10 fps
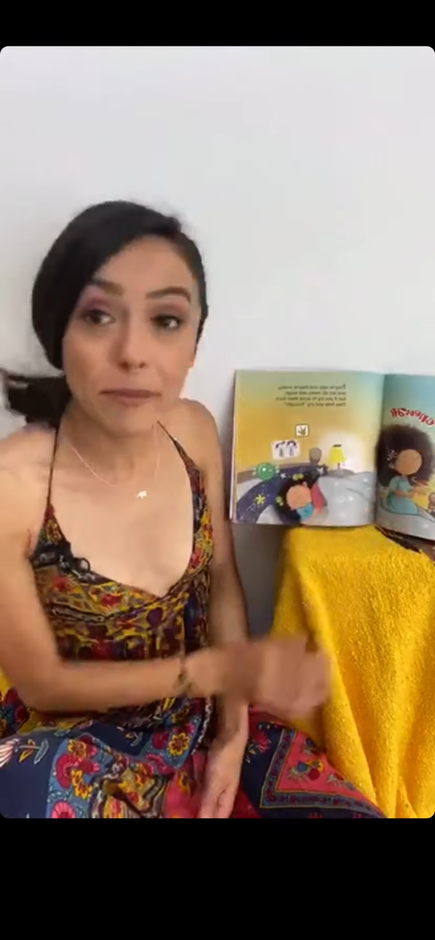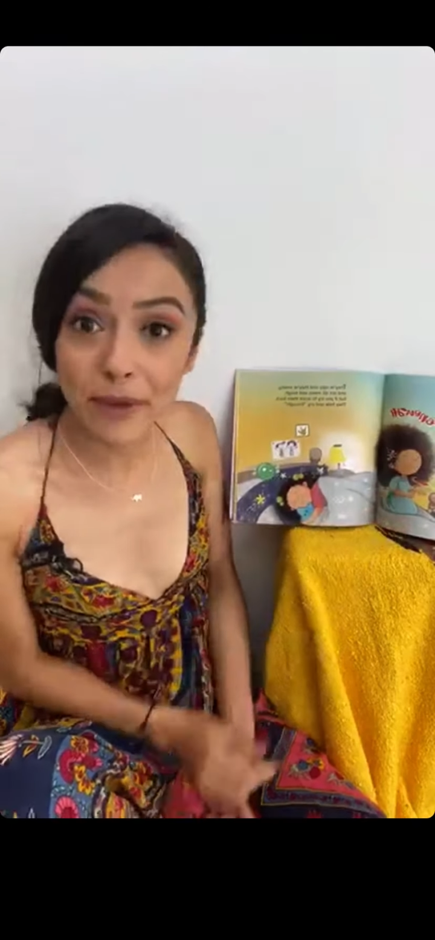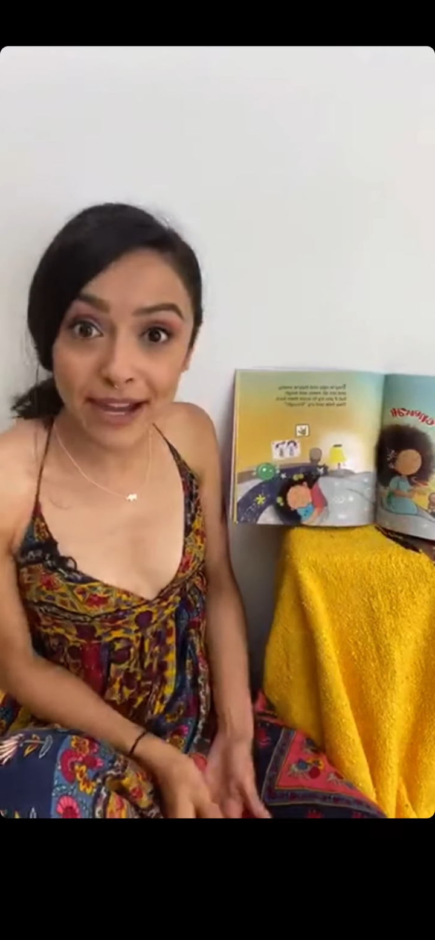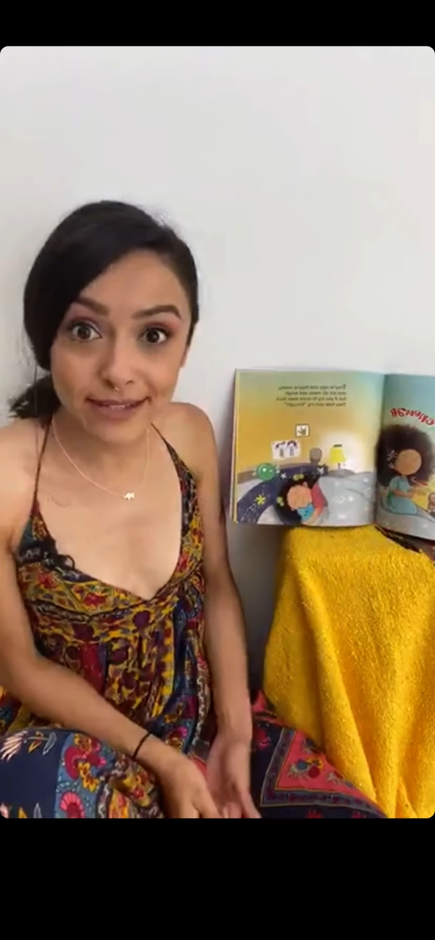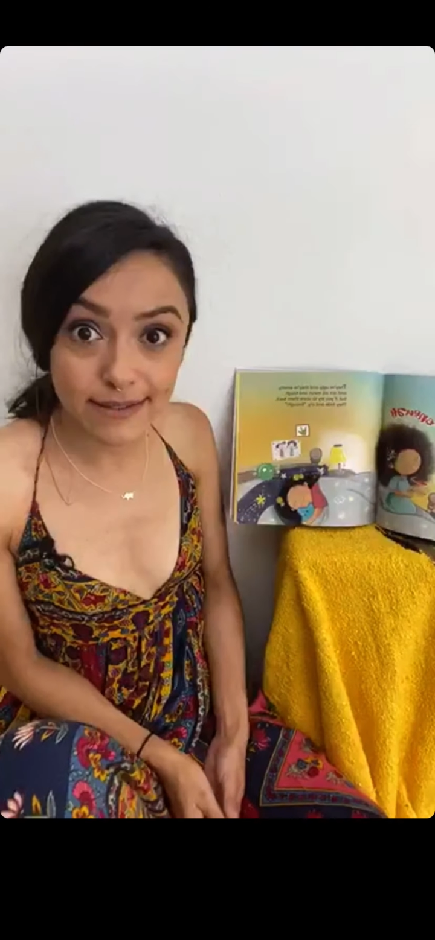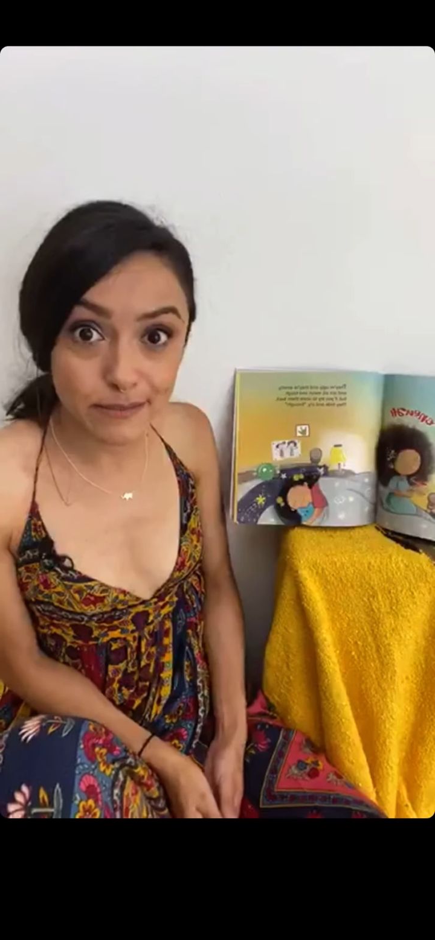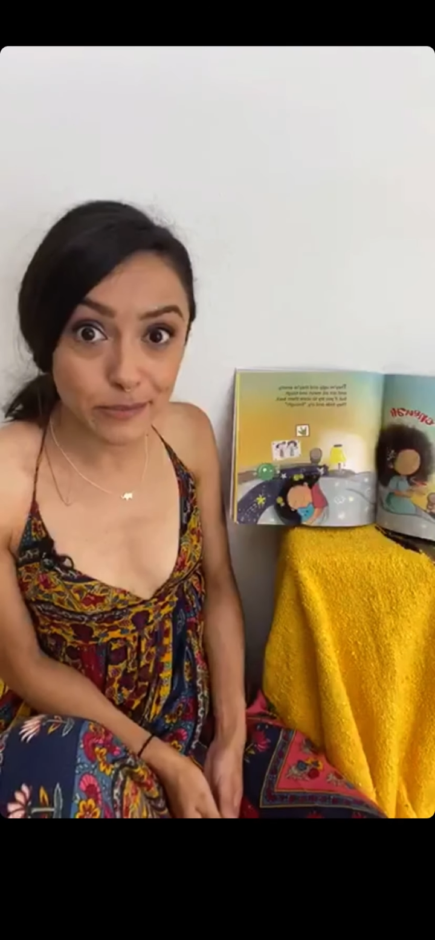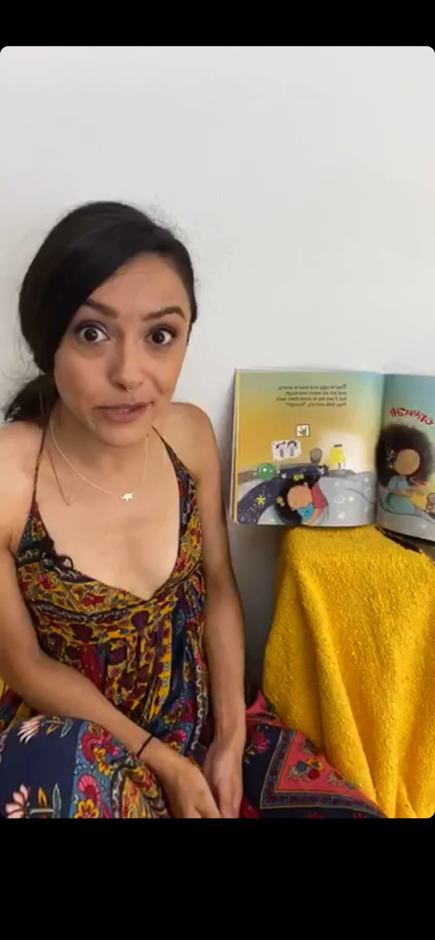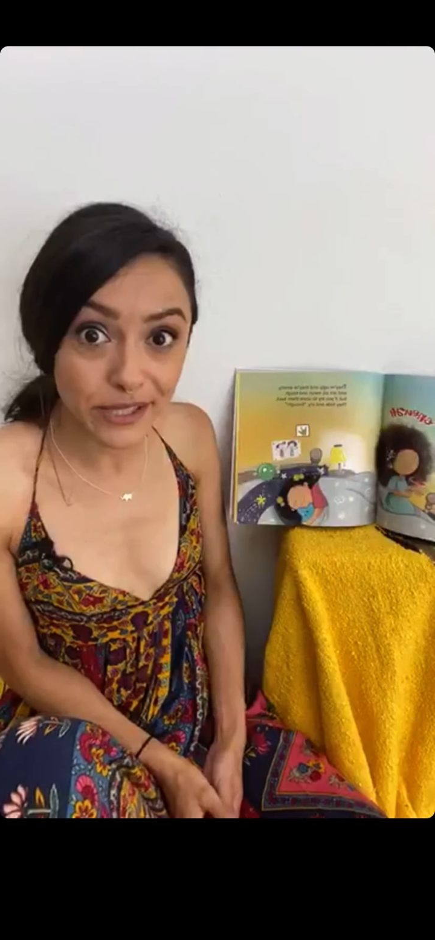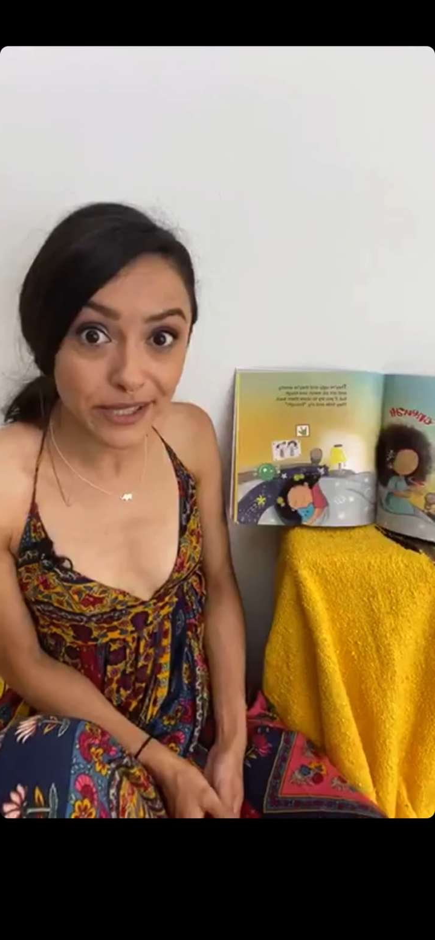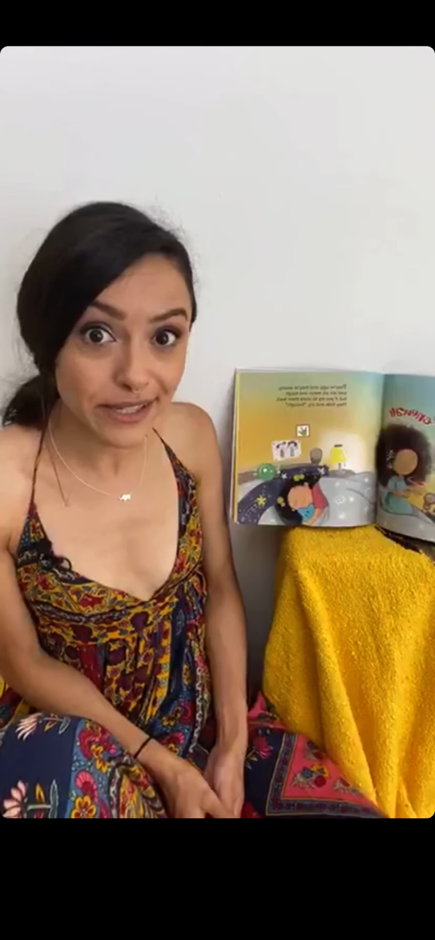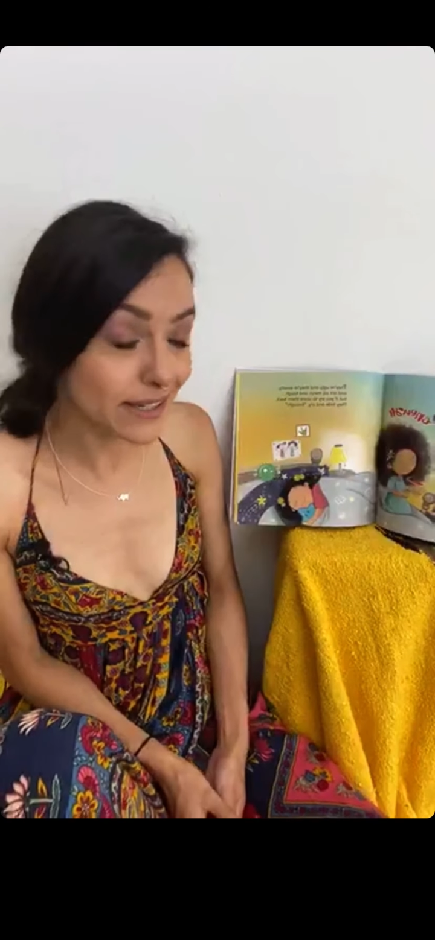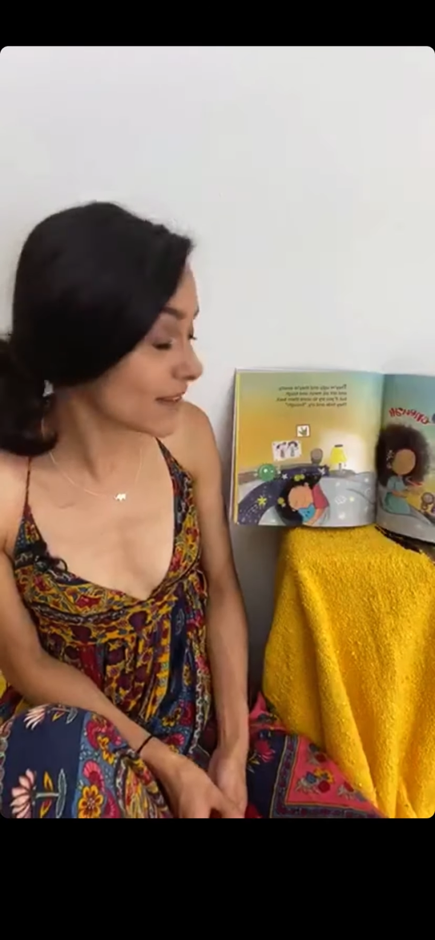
back to the book.